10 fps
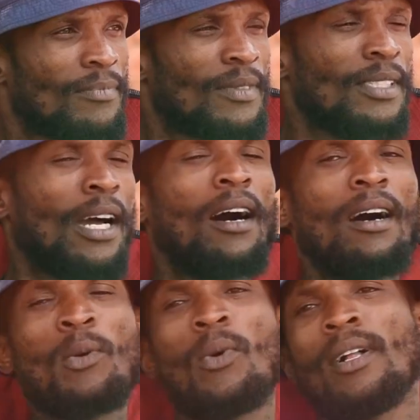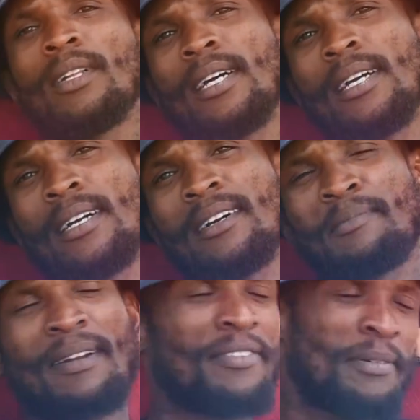Yeah, well,
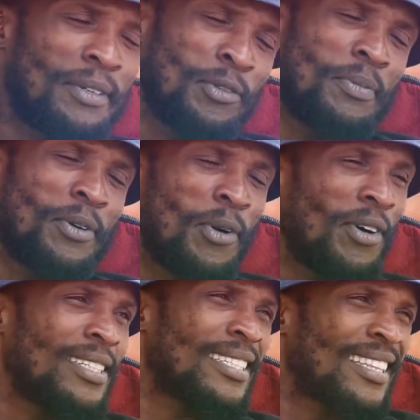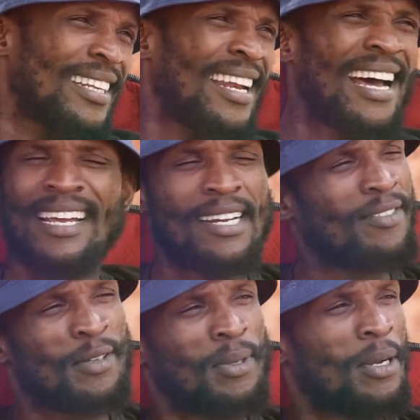brother, to be honest, I
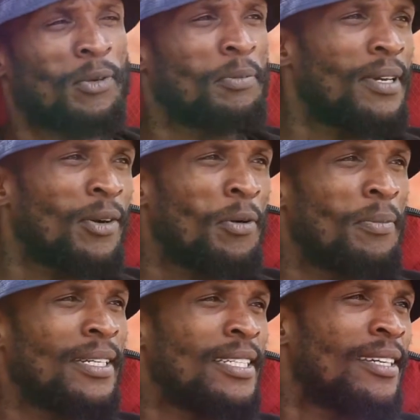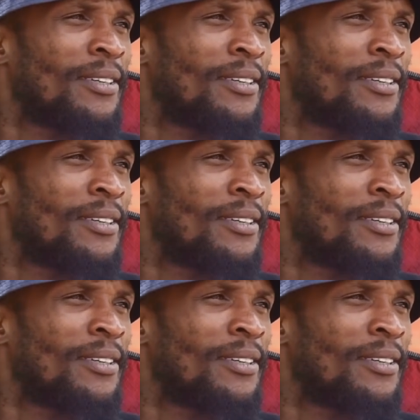never thought I would be a comedian.